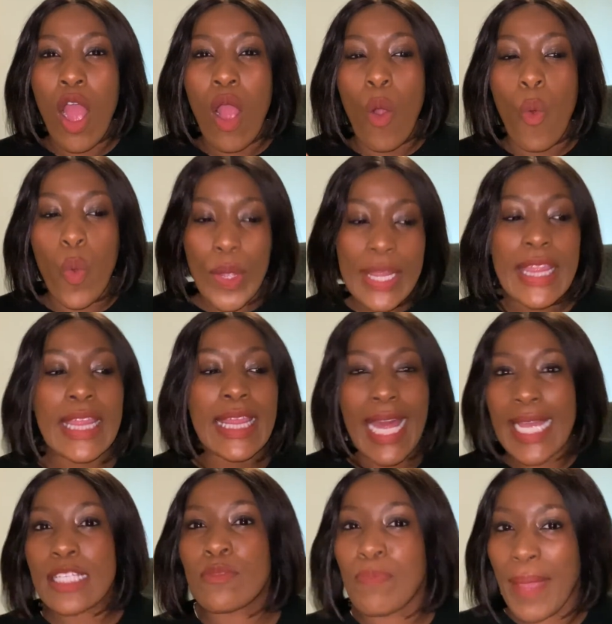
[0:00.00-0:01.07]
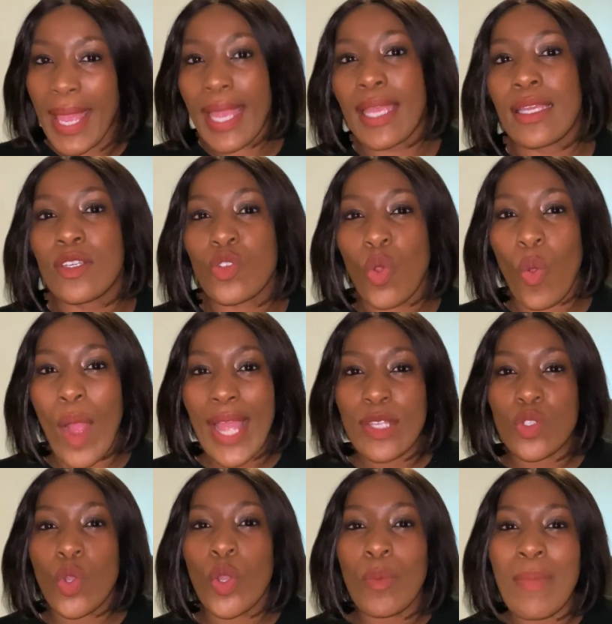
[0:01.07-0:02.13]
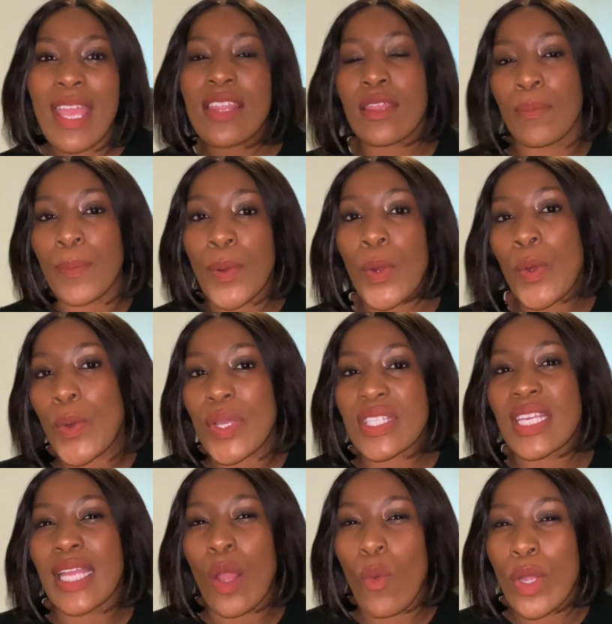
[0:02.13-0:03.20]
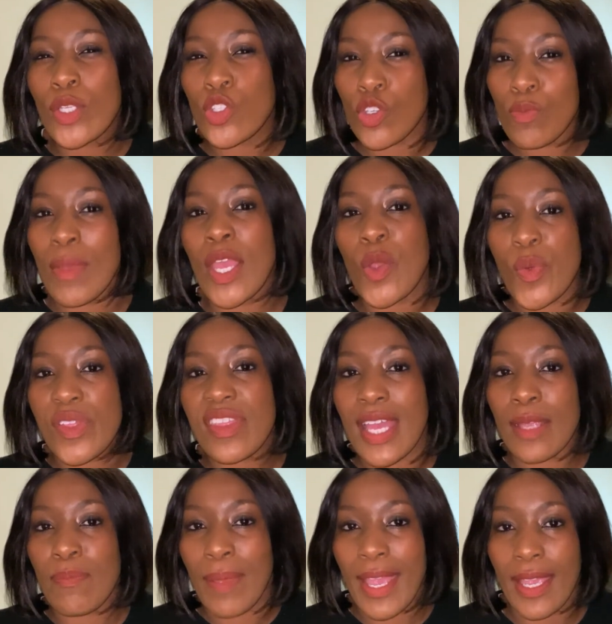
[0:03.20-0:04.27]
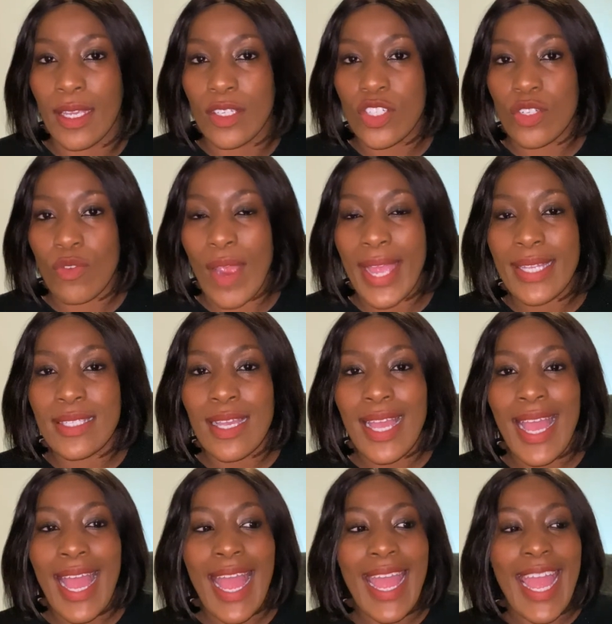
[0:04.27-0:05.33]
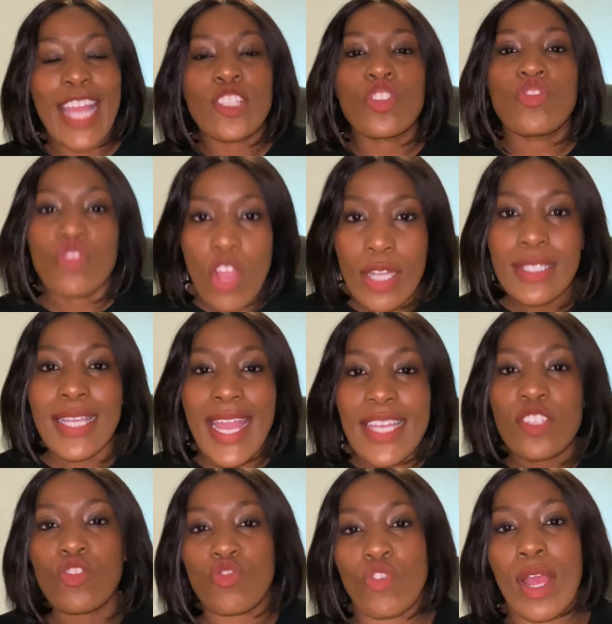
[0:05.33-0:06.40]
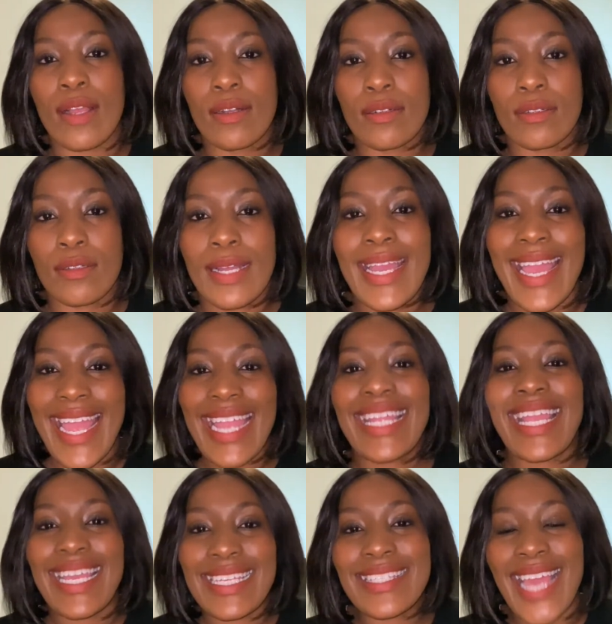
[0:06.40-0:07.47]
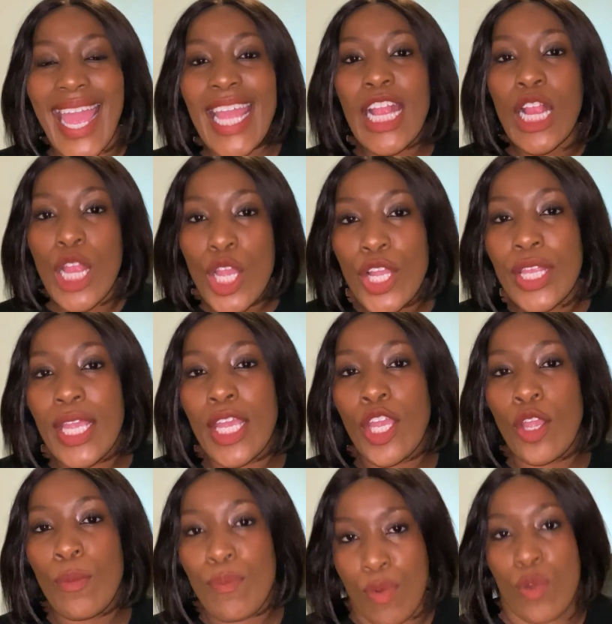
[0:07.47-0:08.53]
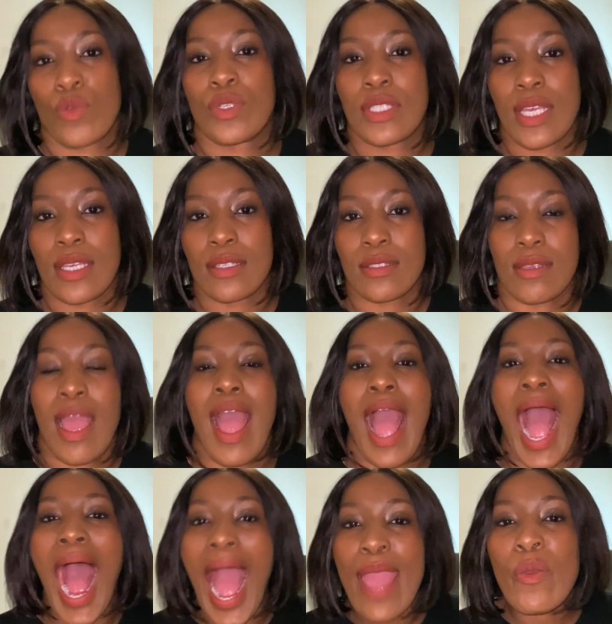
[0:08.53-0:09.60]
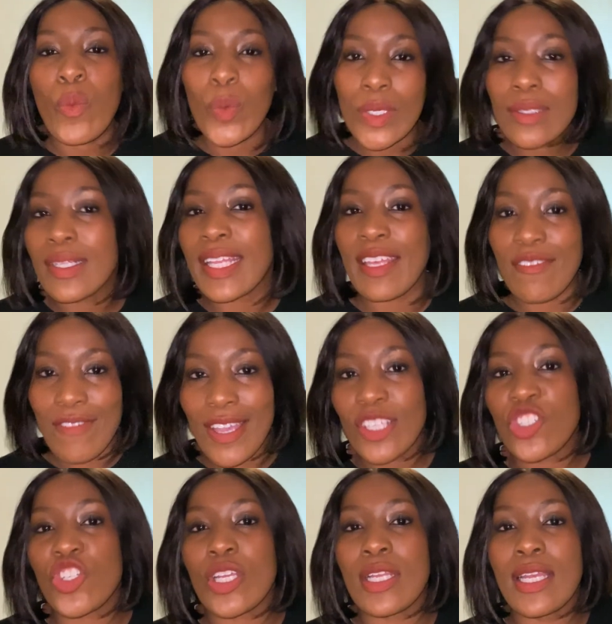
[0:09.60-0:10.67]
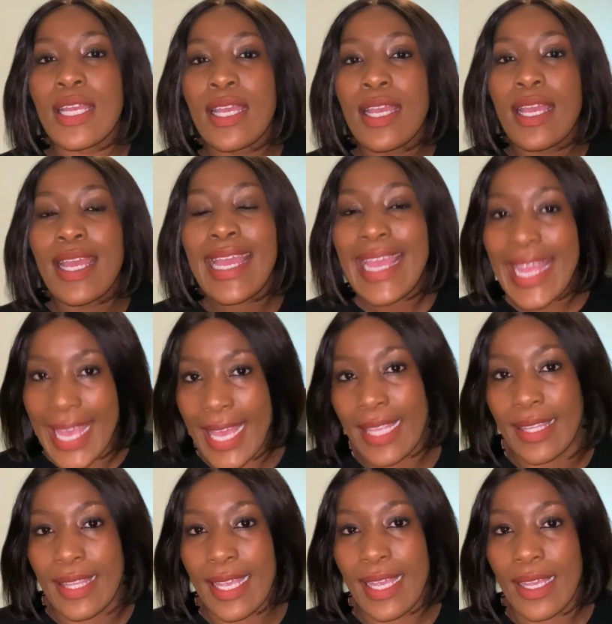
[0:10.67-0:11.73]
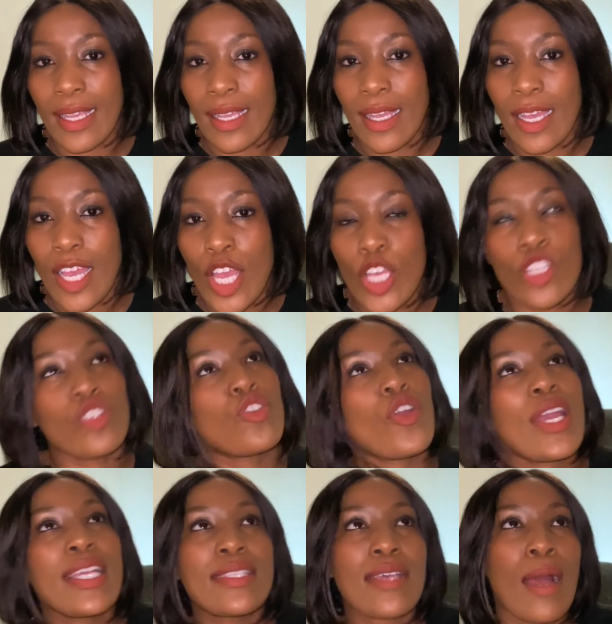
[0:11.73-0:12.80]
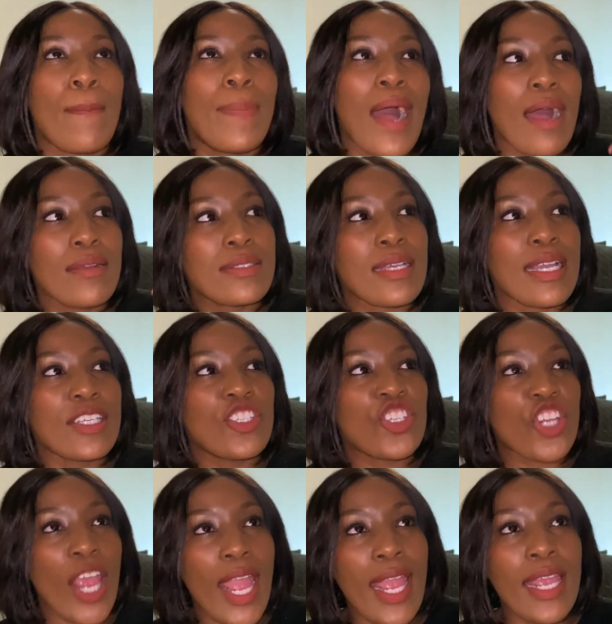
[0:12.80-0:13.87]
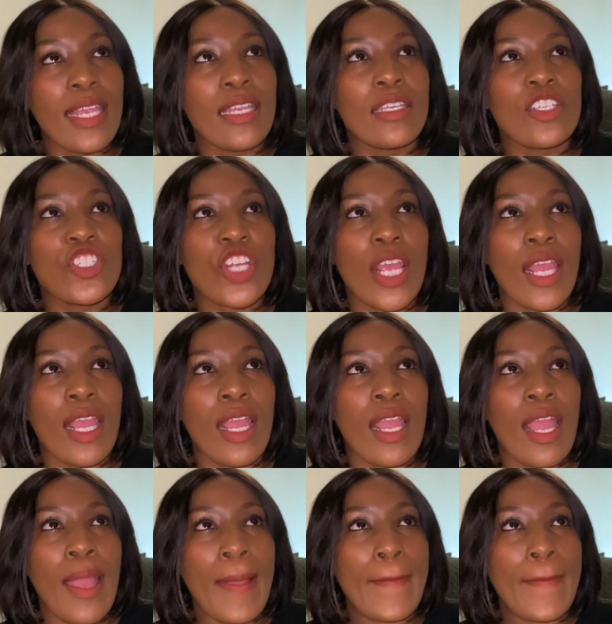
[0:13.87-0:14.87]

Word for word: with that page or I don't make the progress that I want to make with that page, right? It's not a struggle. It is a learning process. I will eventually get there. So it's about a changing